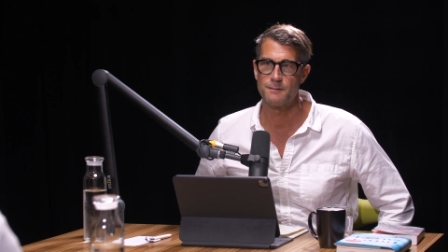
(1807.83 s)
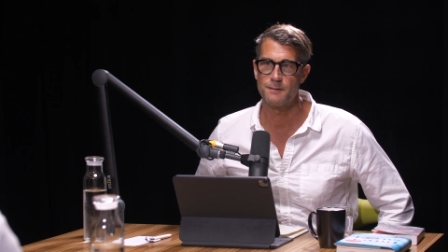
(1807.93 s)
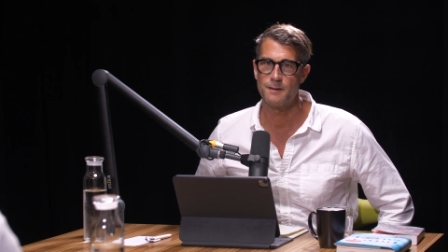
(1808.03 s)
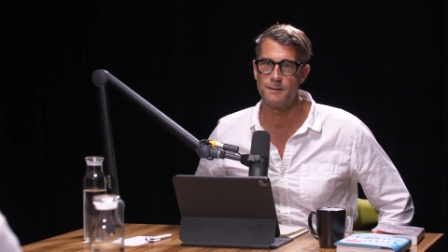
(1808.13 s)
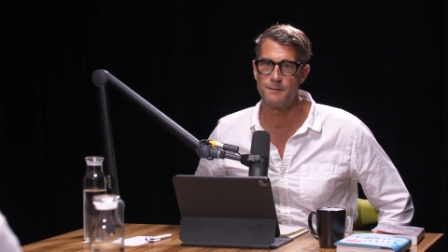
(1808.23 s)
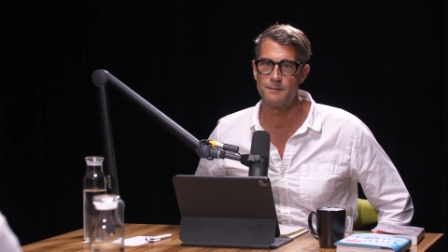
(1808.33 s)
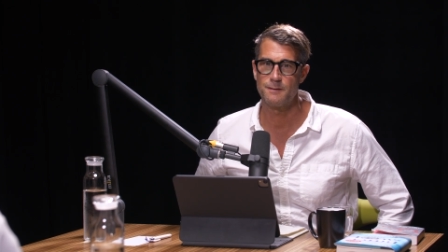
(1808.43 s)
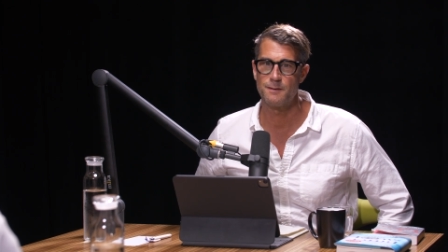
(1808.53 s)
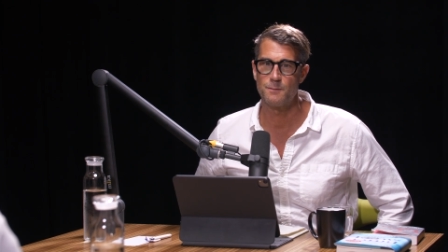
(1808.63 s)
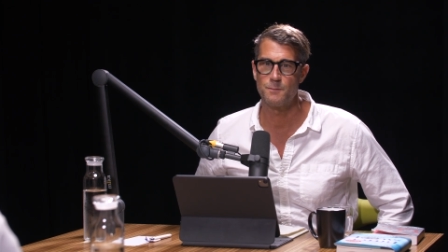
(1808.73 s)
that
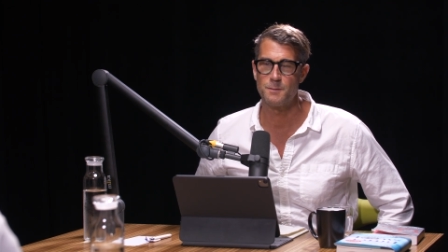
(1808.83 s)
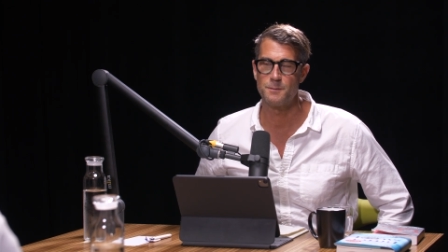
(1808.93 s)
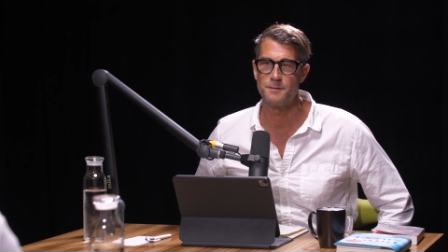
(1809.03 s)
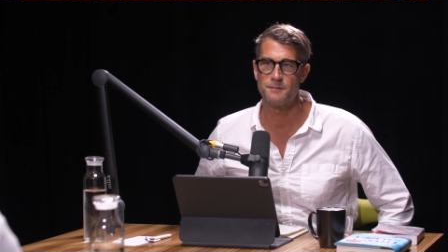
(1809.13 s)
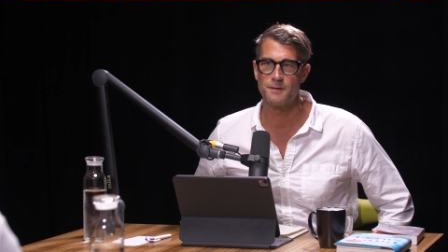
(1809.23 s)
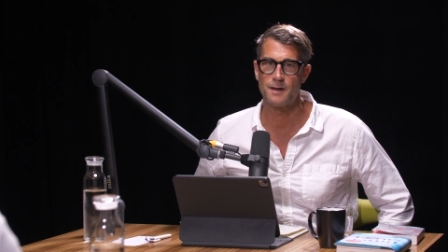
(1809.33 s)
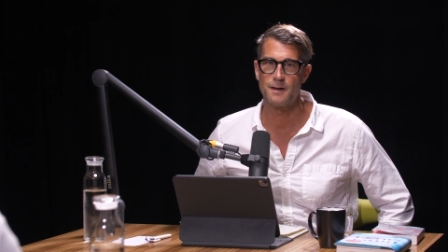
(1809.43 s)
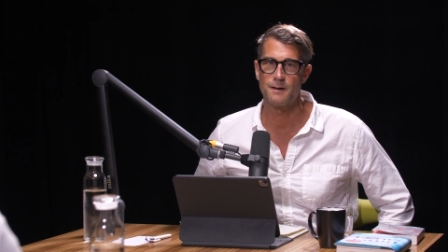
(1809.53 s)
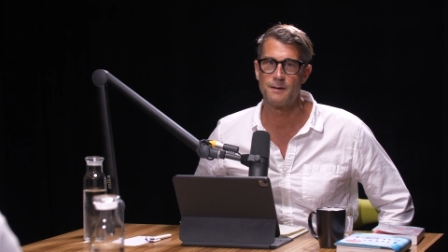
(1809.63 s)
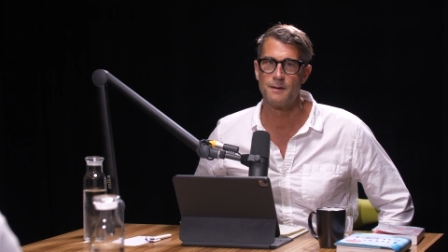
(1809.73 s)
you know we would
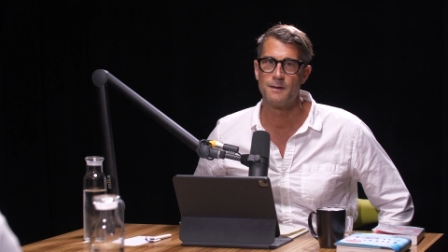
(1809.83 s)
desire